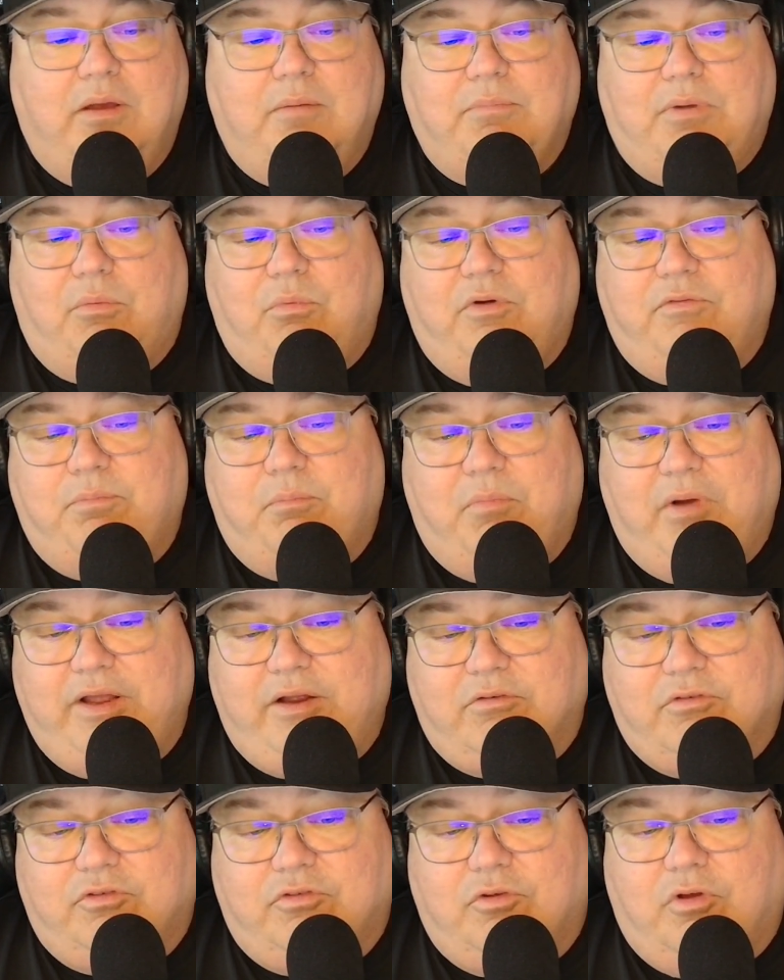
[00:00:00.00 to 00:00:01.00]
But with
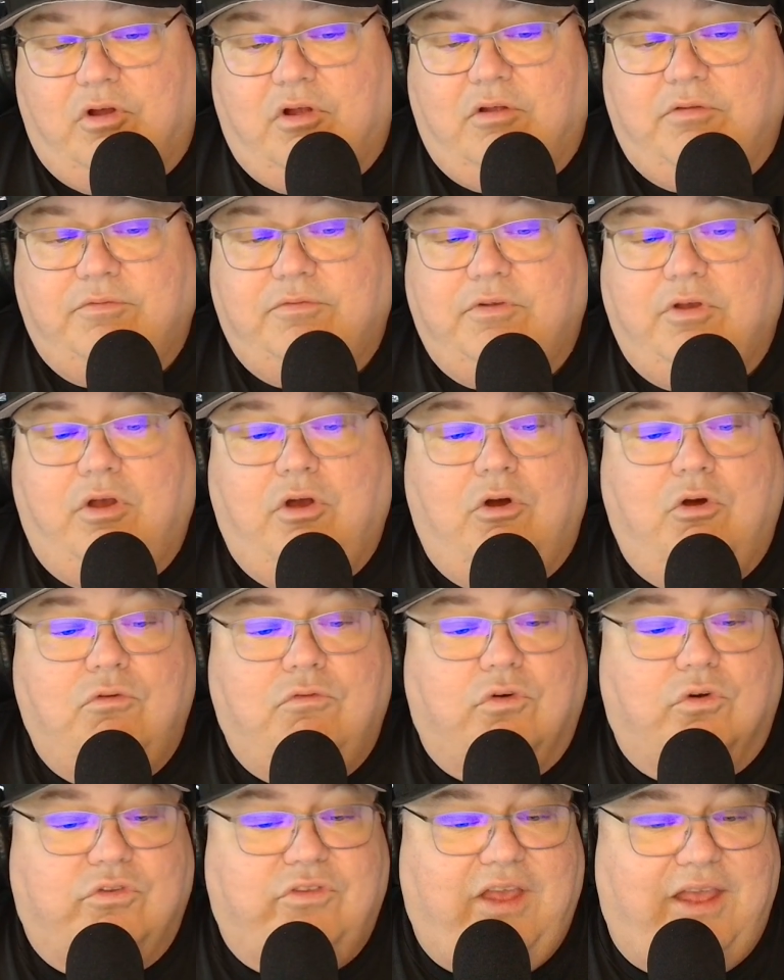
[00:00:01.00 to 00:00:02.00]
Microsoft
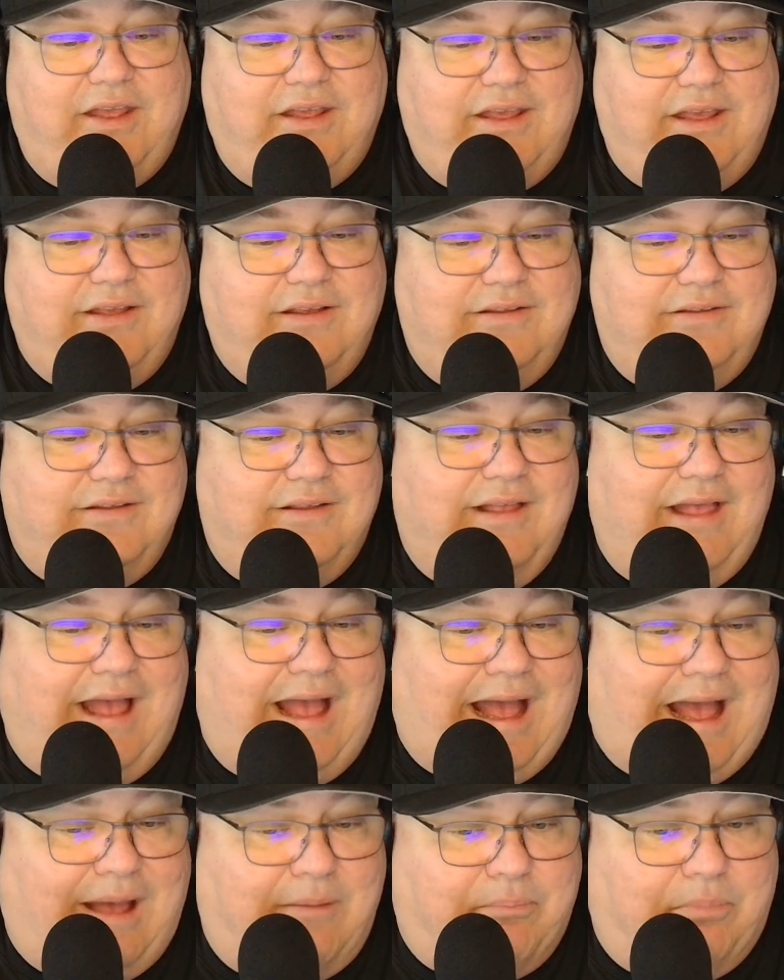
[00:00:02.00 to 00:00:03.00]
overtaking
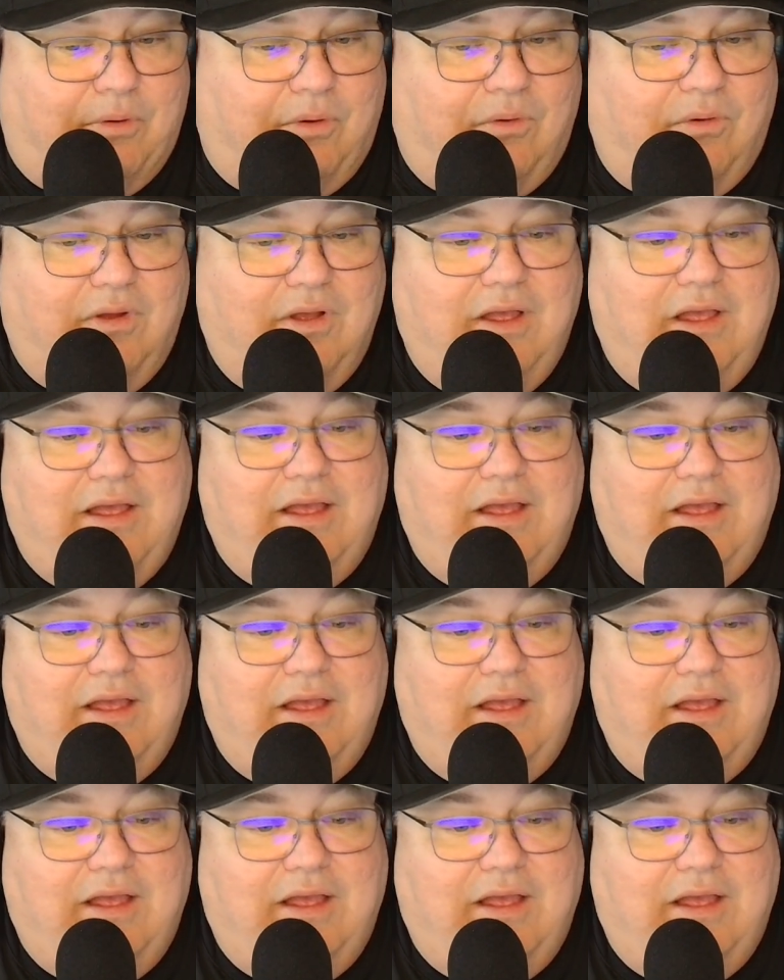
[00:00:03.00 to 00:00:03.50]
Apple